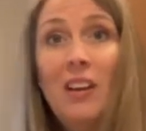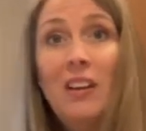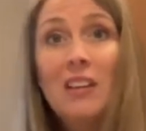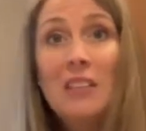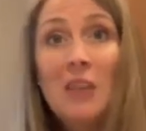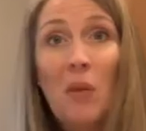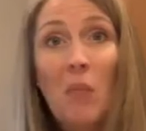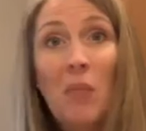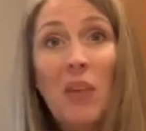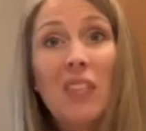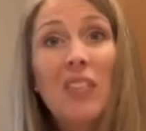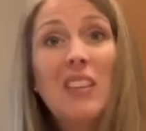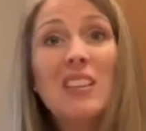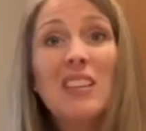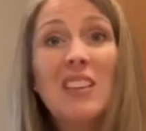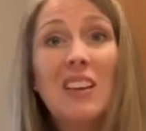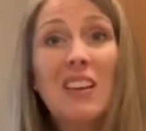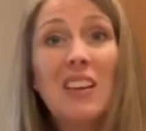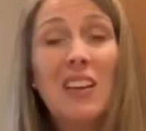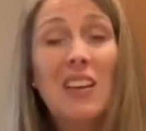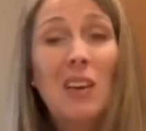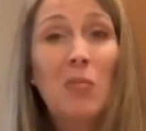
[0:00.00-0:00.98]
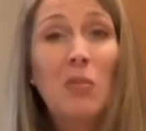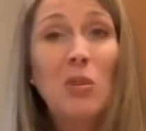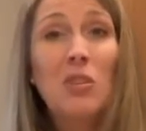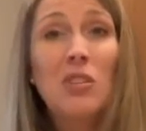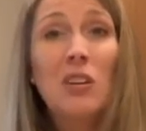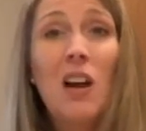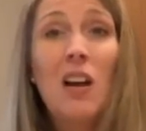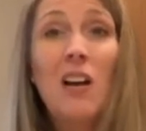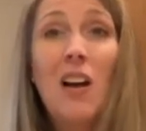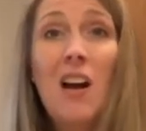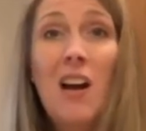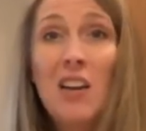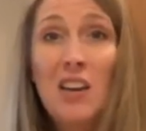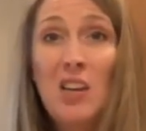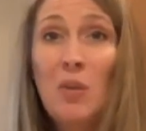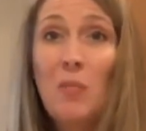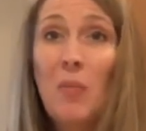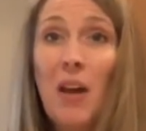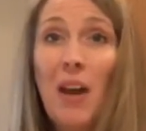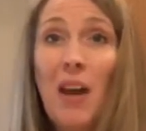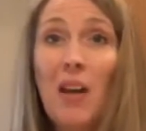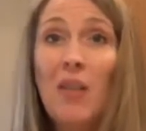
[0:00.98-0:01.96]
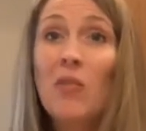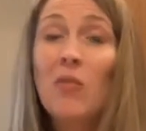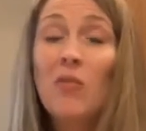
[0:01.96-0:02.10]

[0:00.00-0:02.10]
something that's going to keep your dog occupied